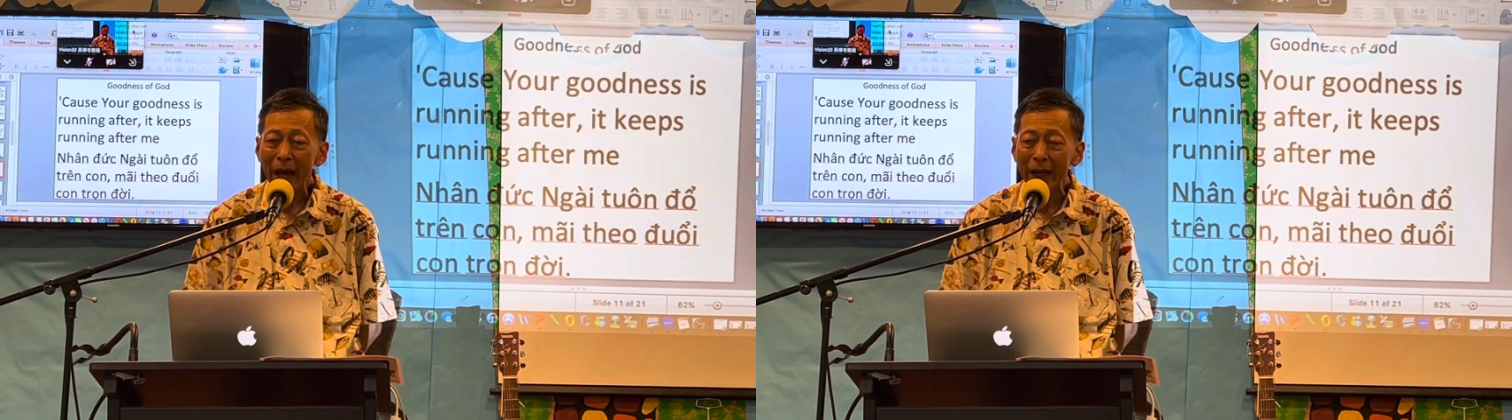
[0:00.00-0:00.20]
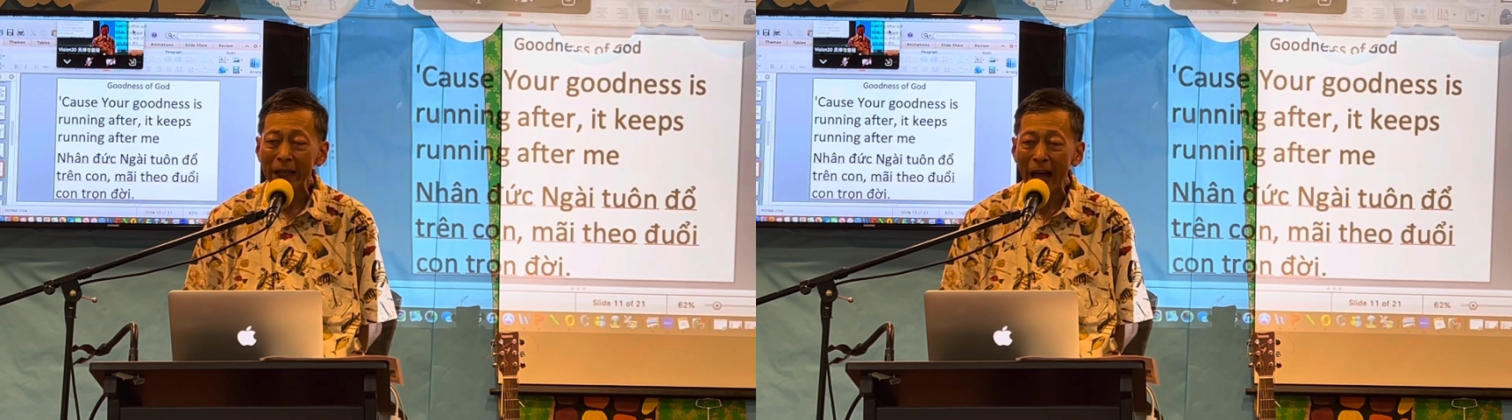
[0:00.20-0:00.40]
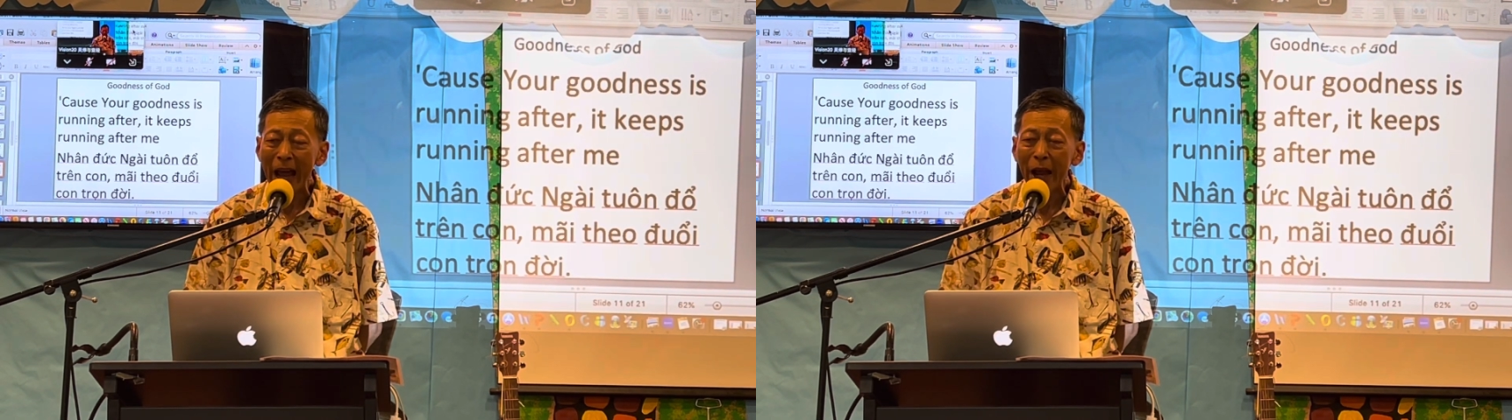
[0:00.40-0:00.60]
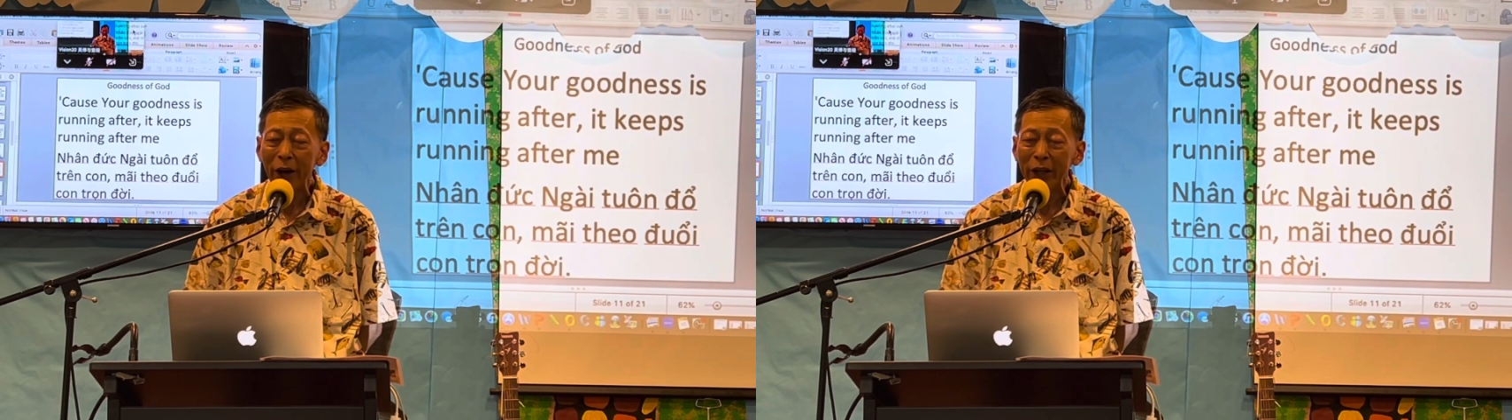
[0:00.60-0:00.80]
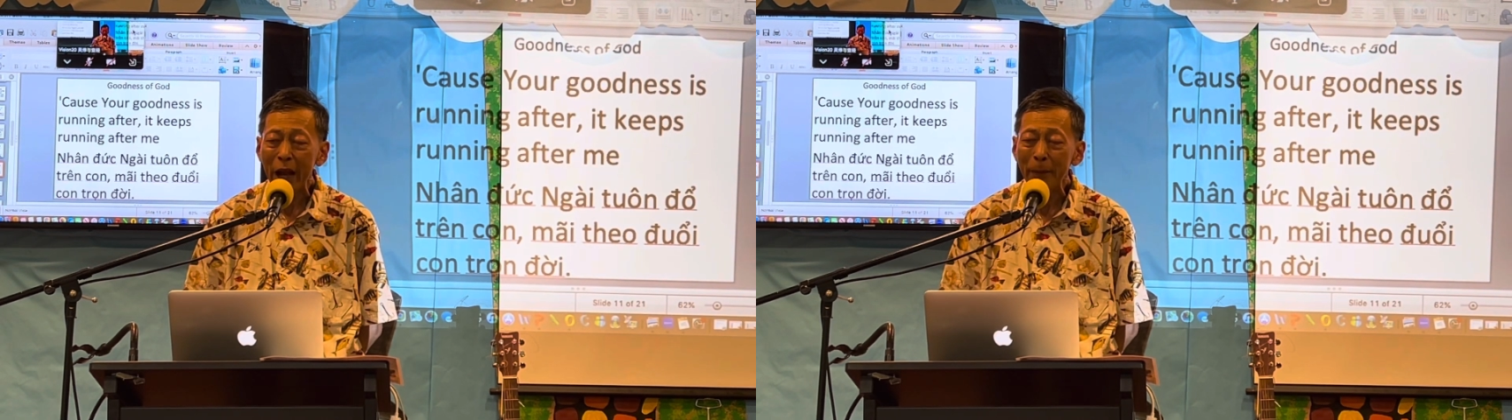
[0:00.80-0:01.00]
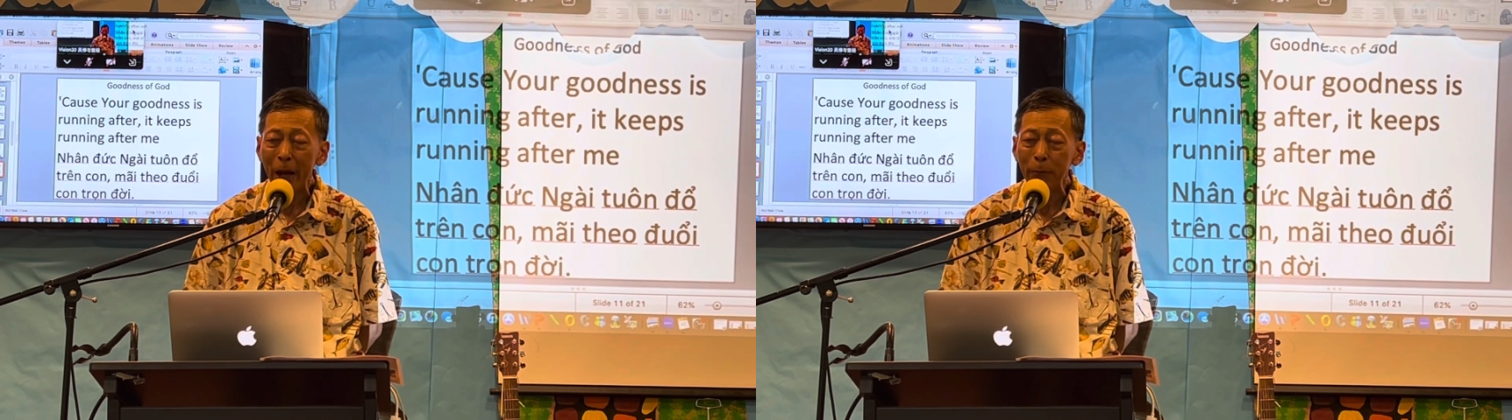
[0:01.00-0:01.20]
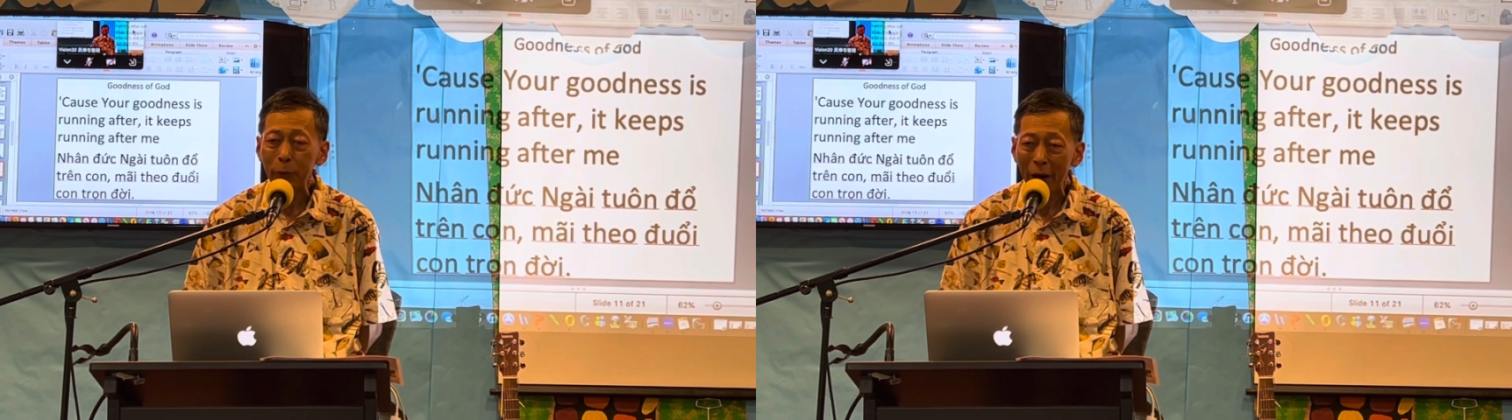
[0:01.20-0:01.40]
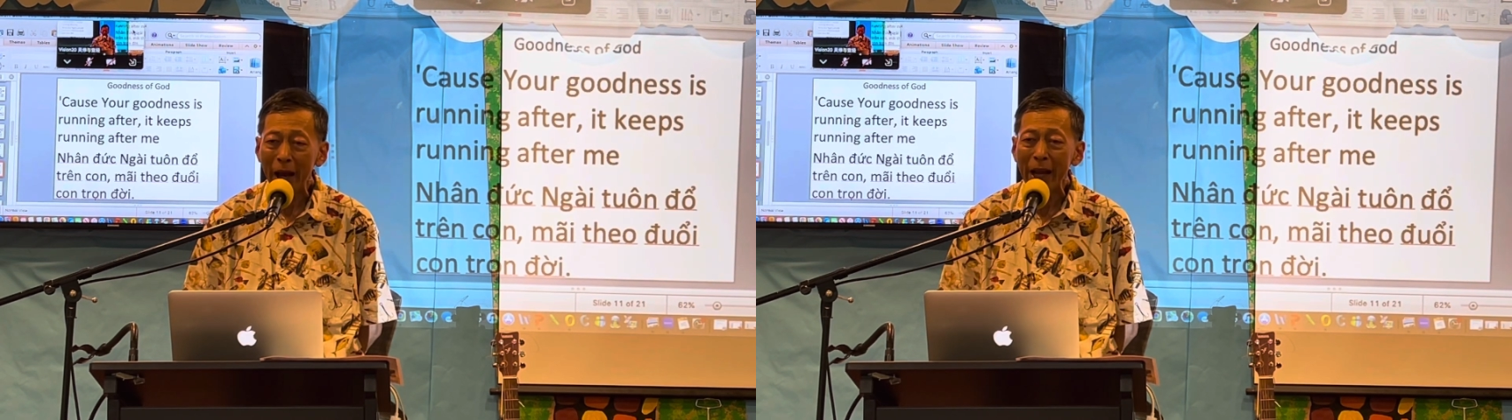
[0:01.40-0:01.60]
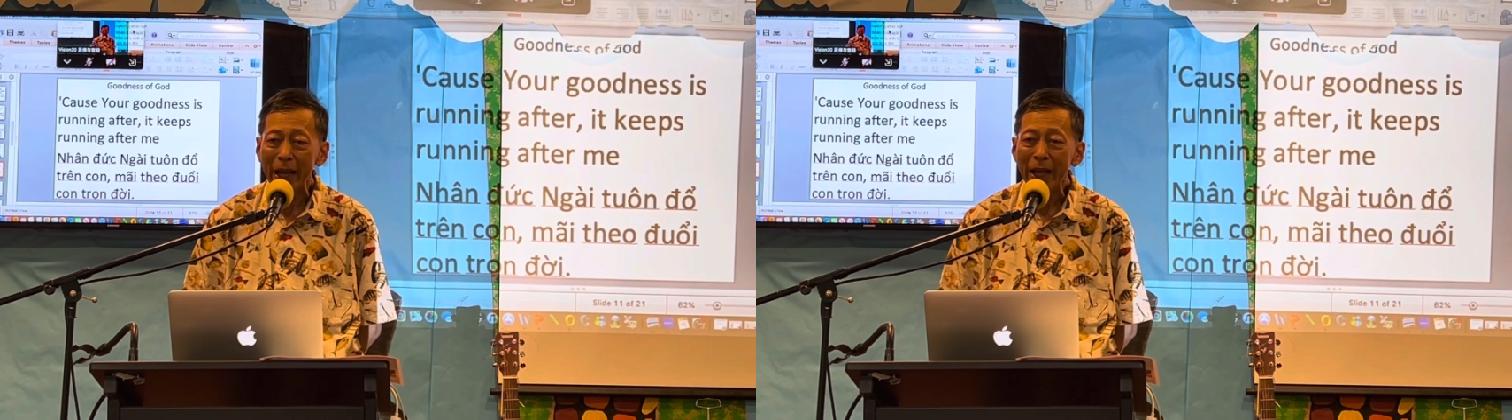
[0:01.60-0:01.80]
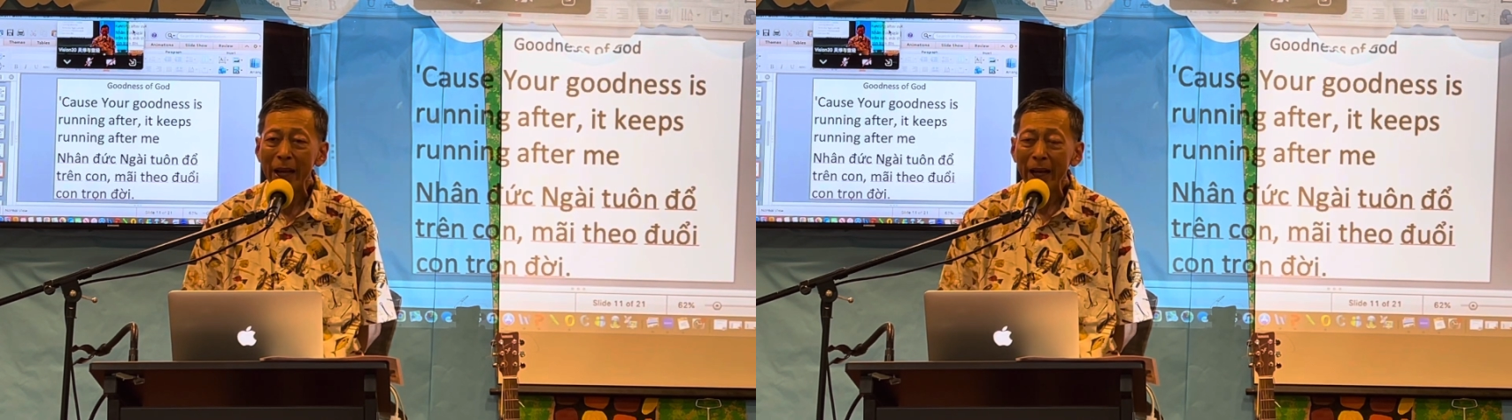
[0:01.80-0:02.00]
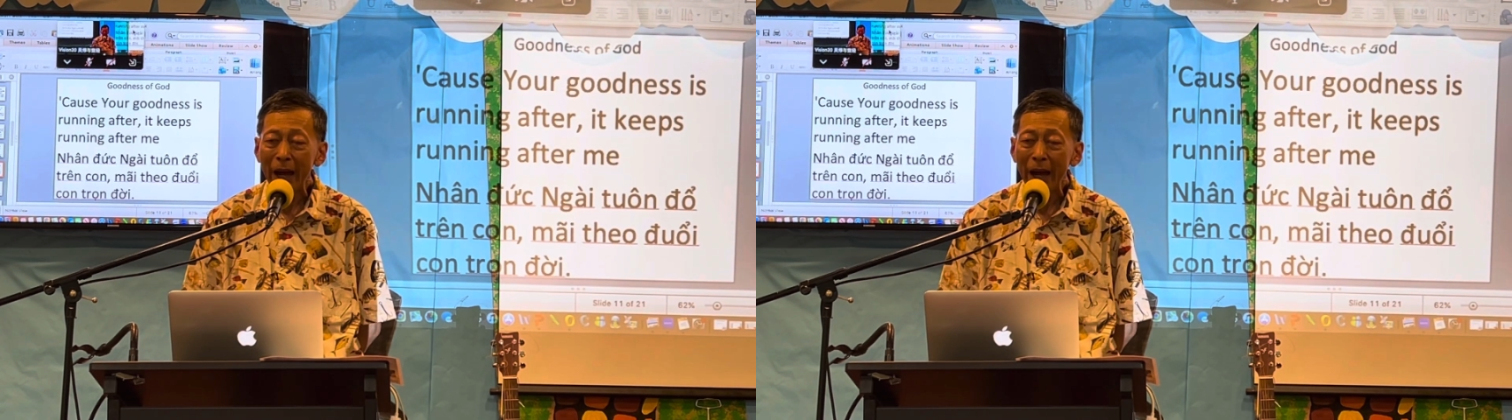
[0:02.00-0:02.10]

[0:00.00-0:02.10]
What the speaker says: and I laid on him and prayed,